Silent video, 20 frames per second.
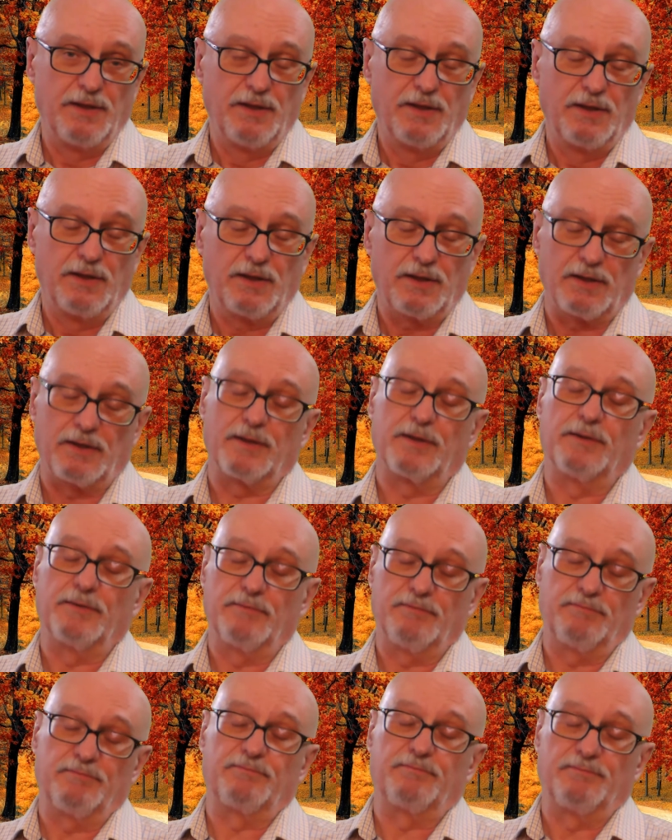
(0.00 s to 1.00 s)

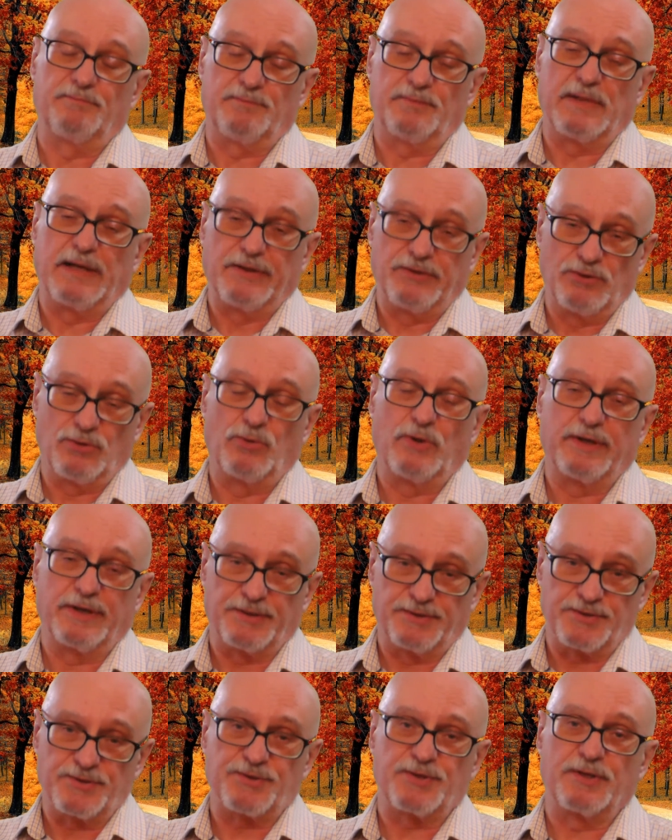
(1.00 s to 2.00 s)
And I know, I
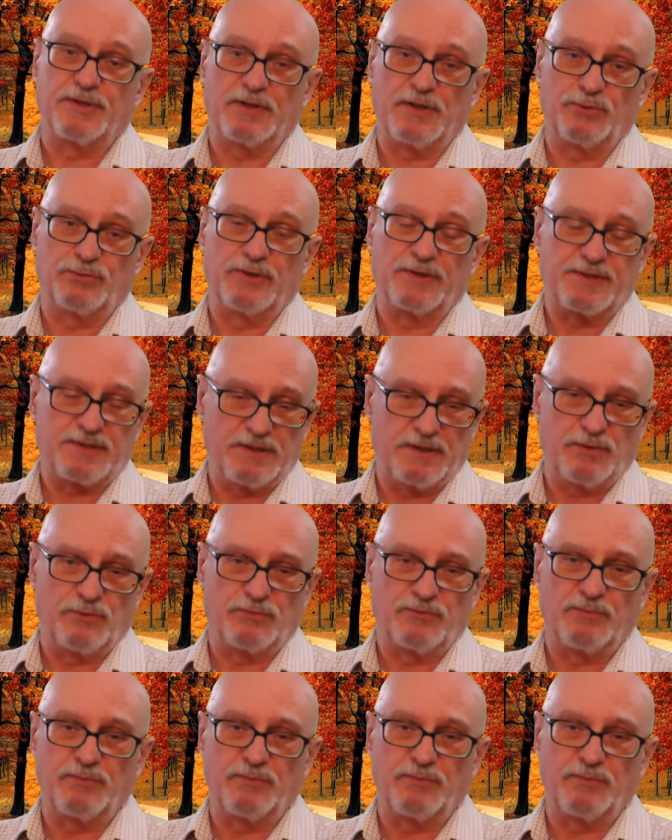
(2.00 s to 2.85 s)
understand how that sounds,